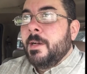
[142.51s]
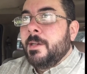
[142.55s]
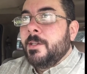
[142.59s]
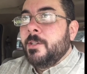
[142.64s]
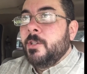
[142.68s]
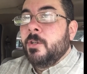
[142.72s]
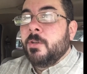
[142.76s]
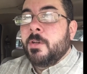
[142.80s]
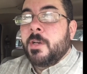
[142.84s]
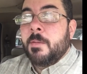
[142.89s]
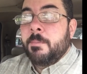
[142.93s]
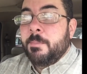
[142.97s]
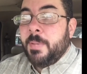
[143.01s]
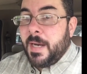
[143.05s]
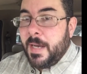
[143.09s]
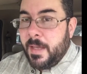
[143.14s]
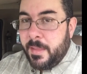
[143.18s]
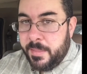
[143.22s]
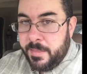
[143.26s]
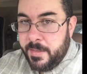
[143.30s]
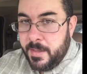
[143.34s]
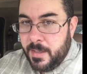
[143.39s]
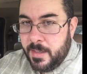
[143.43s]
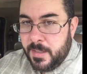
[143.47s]
you could
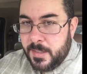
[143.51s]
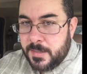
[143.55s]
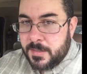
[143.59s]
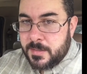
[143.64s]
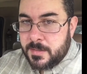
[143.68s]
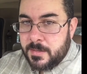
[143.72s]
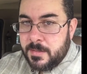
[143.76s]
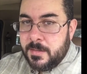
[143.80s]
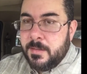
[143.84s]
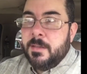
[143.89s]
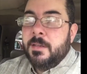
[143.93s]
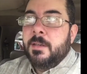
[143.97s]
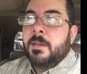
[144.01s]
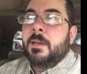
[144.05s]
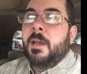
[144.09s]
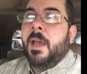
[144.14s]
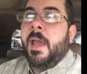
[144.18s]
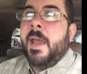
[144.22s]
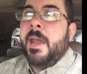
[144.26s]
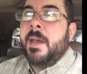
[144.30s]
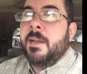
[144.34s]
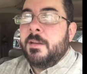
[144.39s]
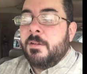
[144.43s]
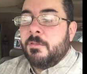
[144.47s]
buy this
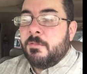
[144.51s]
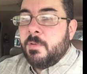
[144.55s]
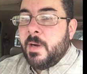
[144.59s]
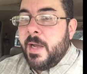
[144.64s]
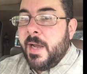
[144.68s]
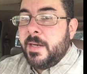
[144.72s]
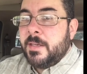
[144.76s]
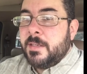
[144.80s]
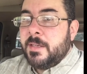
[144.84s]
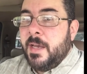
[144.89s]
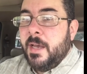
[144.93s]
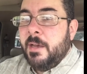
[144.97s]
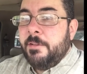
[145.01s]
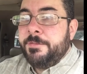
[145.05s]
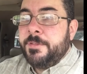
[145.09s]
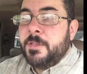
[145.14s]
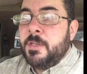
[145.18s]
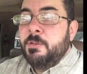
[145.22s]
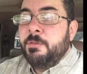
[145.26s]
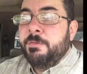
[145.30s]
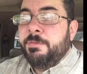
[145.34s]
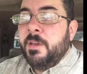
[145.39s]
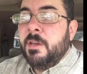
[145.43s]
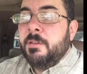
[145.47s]
and a wrecked
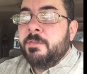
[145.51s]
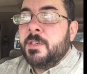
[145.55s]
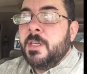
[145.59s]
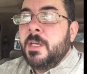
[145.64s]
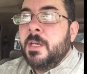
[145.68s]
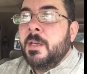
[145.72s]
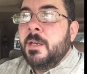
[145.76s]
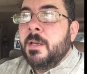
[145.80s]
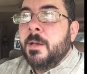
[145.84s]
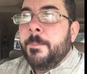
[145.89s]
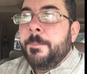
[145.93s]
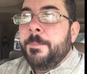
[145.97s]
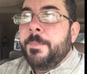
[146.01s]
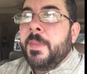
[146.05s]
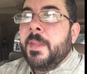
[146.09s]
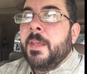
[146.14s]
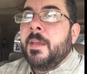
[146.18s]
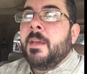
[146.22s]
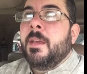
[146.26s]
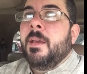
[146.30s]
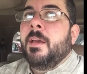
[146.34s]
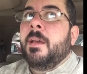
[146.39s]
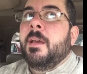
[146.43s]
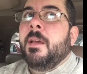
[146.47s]

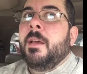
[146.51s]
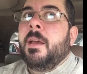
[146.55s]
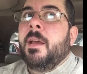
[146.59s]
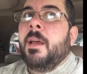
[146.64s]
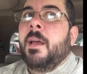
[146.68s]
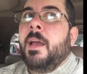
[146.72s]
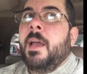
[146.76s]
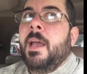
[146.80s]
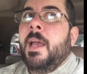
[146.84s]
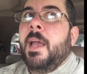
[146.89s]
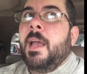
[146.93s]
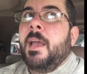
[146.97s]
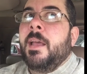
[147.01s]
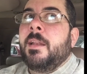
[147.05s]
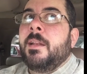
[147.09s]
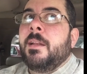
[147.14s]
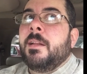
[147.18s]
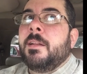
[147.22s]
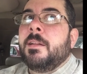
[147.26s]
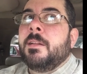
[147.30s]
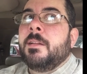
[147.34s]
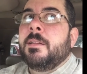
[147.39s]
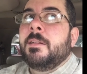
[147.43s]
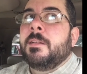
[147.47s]
F250
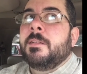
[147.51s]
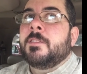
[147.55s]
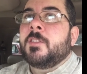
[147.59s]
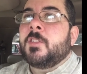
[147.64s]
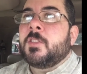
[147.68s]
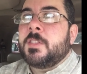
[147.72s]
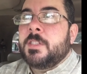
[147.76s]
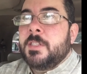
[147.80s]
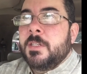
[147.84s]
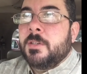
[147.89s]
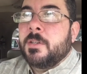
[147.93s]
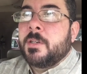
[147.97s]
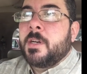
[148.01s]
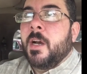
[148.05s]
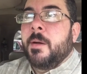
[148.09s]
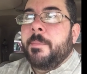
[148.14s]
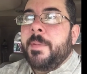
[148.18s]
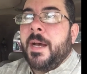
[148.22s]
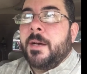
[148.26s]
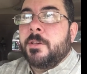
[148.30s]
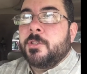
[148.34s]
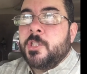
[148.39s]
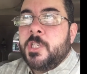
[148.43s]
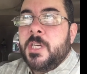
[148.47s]
and still
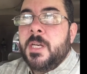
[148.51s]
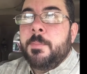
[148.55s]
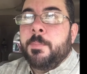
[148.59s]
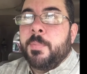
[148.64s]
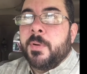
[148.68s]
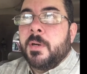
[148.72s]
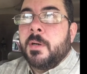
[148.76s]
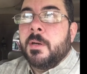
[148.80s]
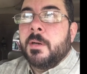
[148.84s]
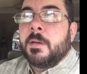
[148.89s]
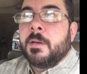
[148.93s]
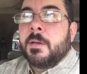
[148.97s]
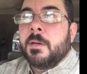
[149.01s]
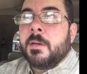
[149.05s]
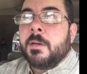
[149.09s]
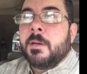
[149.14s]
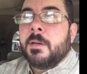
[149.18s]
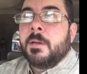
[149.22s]
come out cheaper